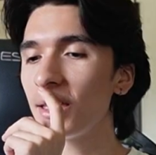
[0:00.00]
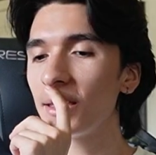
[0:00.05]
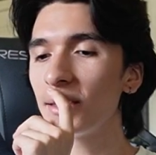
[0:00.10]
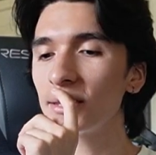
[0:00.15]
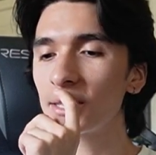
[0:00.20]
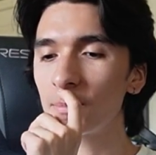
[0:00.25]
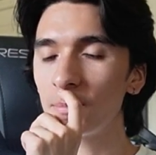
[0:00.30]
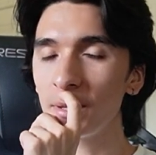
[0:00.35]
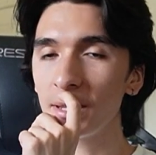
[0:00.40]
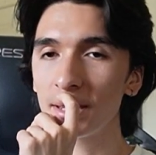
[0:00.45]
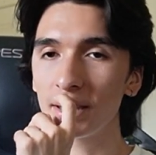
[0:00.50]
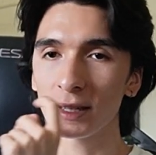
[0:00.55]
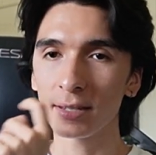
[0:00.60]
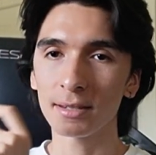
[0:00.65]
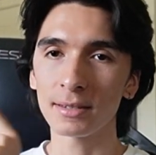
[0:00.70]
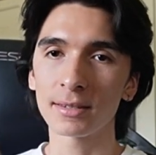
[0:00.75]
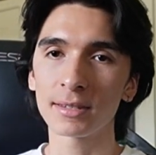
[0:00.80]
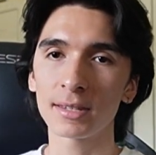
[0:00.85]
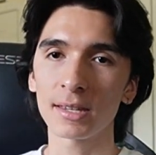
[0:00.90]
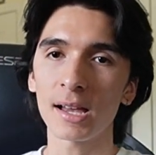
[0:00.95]
is
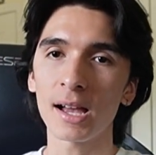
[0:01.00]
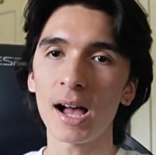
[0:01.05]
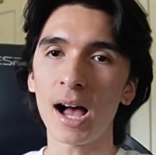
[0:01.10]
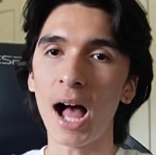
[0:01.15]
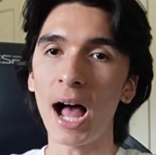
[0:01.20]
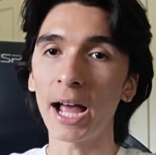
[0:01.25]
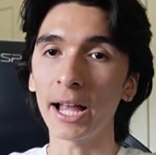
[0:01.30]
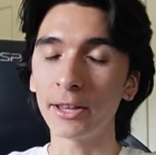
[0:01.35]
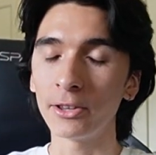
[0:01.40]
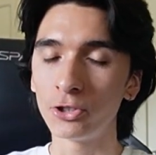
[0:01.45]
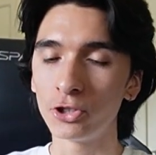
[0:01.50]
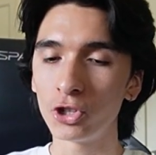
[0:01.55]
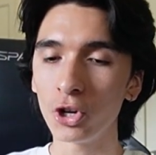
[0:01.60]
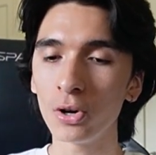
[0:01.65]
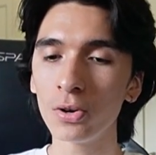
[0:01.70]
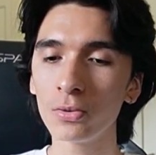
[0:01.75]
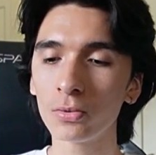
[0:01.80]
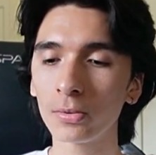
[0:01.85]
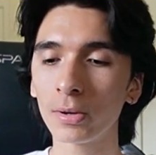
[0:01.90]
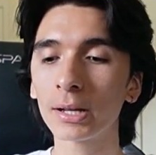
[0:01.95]
because I
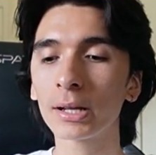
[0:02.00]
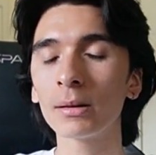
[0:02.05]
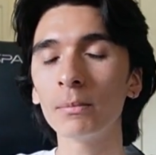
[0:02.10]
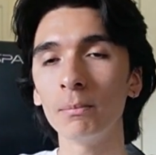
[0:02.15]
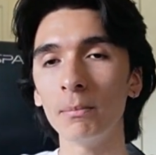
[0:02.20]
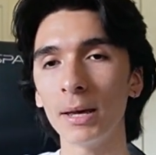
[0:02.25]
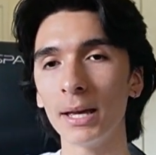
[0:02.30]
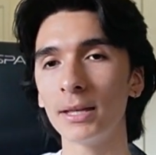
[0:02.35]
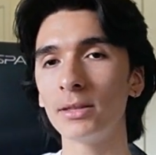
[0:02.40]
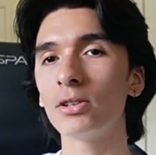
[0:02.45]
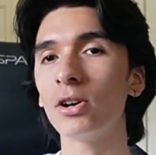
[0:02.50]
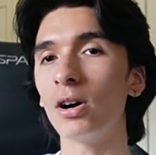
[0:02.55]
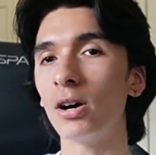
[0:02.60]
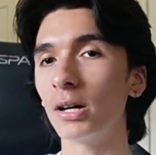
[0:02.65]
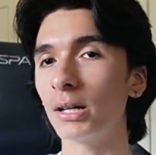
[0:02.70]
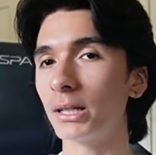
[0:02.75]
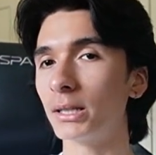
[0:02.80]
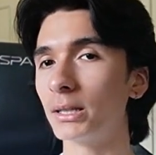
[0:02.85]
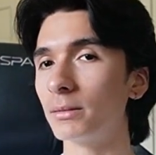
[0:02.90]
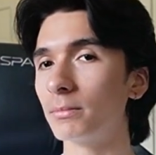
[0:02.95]
don't recommend
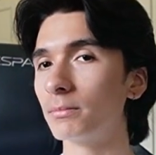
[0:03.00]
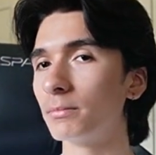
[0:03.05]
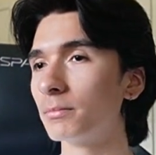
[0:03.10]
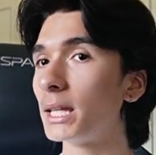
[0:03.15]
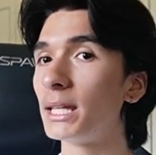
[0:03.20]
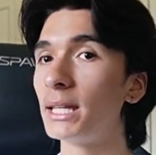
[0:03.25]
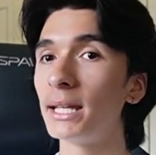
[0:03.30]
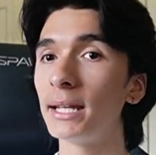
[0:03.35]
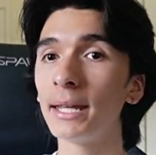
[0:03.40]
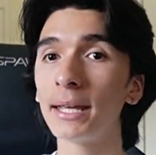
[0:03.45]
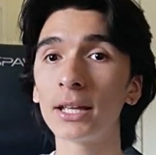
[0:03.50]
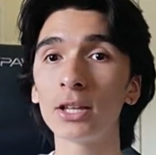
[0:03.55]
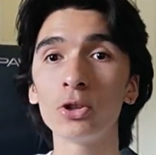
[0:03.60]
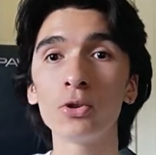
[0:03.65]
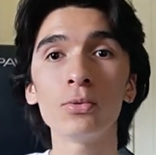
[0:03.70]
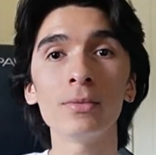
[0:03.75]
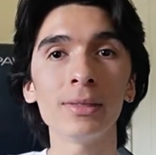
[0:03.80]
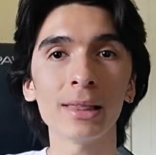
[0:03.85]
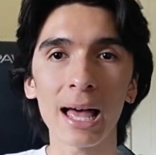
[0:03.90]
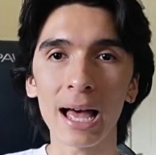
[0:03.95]
on getting a
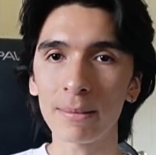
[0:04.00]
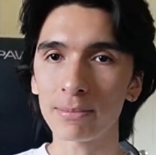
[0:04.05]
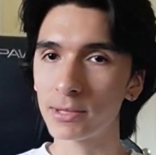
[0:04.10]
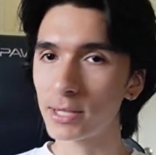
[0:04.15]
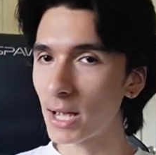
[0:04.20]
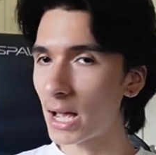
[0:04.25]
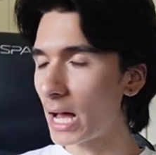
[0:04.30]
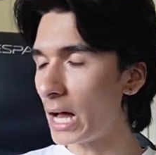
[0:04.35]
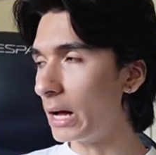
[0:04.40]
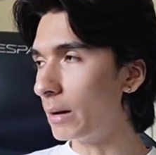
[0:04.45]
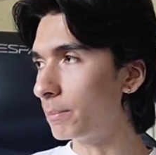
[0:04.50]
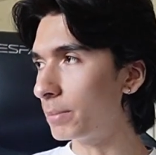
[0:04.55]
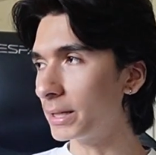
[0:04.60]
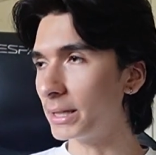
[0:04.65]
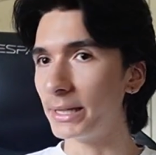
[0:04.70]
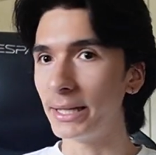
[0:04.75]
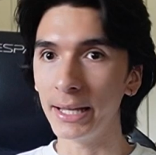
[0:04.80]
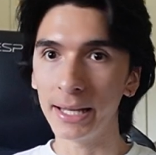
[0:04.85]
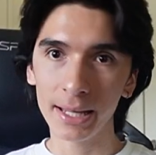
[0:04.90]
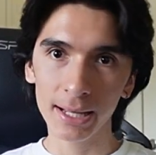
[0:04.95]
new laptop,
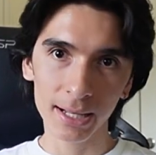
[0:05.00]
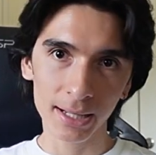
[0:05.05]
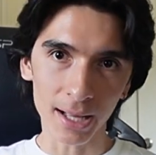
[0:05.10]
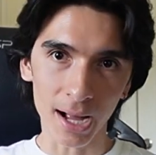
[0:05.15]
getting an